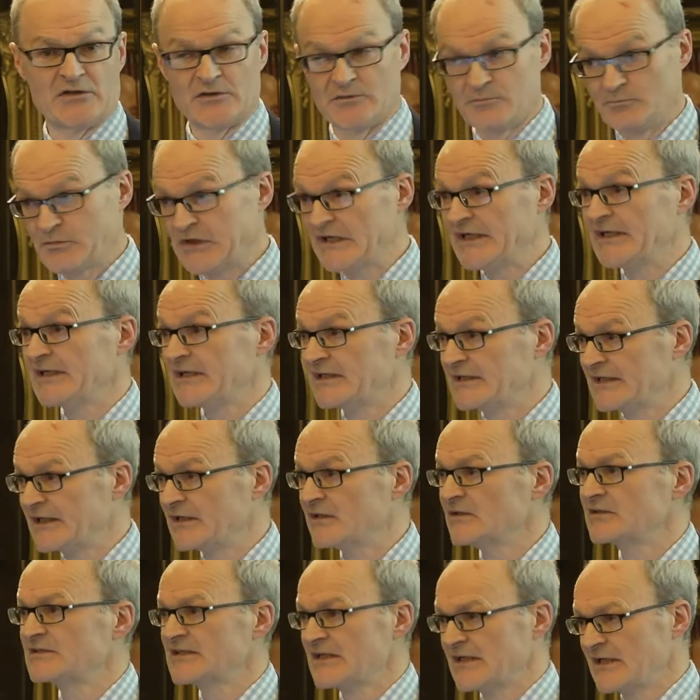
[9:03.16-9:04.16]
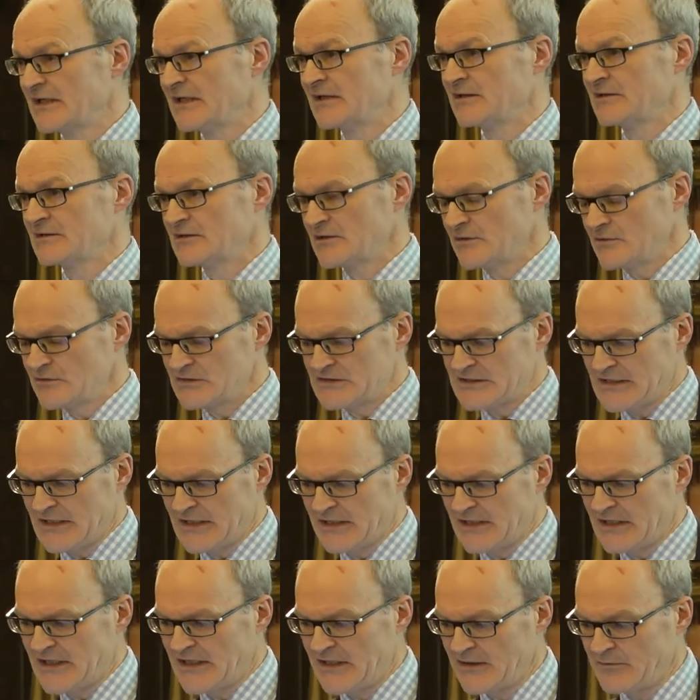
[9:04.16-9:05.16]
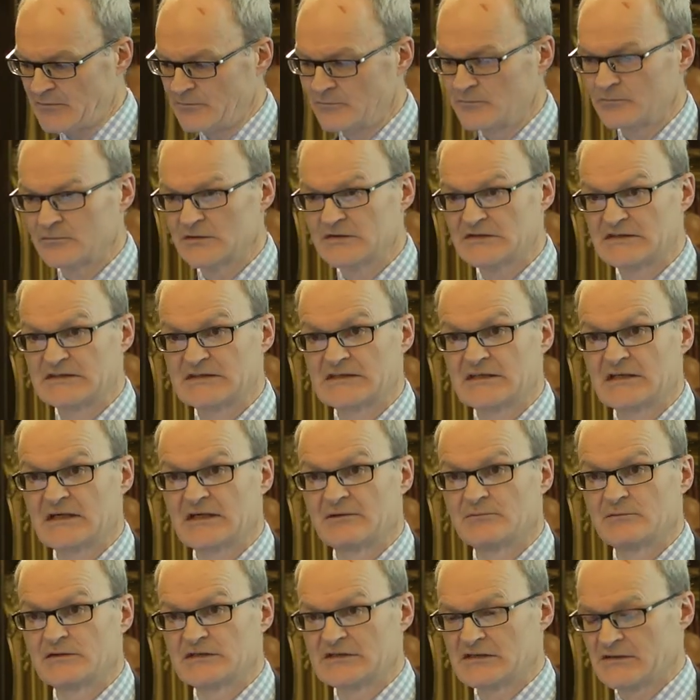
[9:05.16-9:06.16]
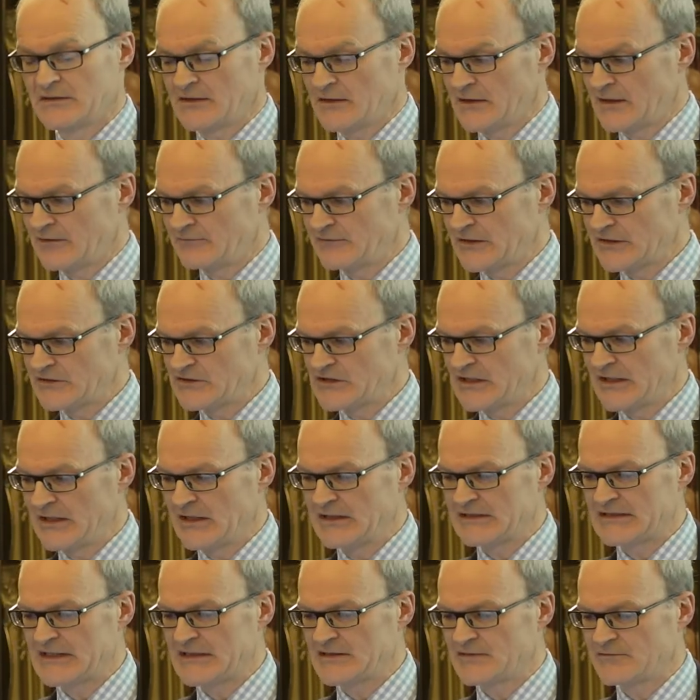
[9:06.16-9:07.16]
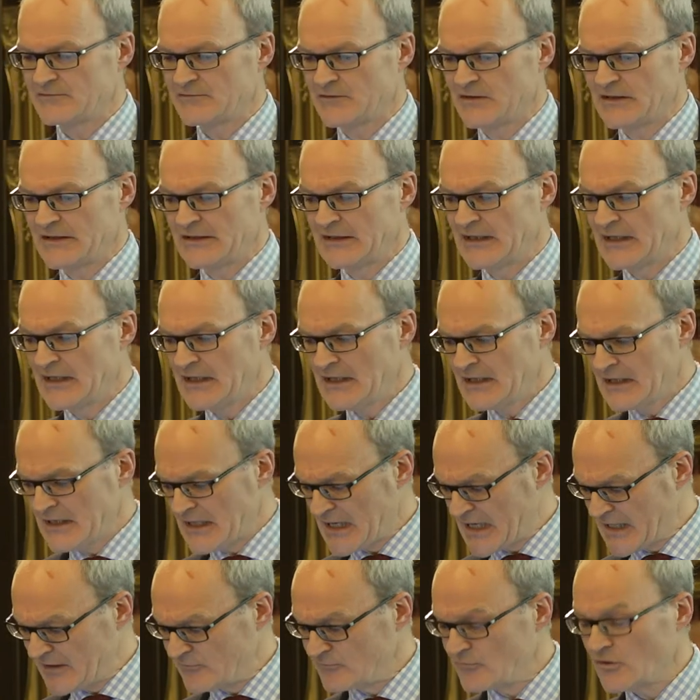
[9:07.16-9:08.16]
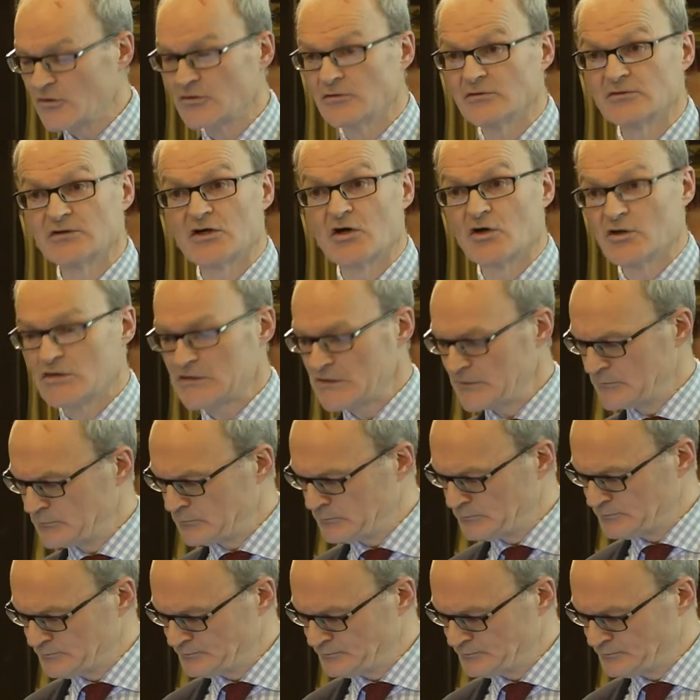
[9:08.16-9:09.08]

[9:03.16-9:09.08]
who pleaded guilty and whose DNA was eventually identified, and Ronald Cotton.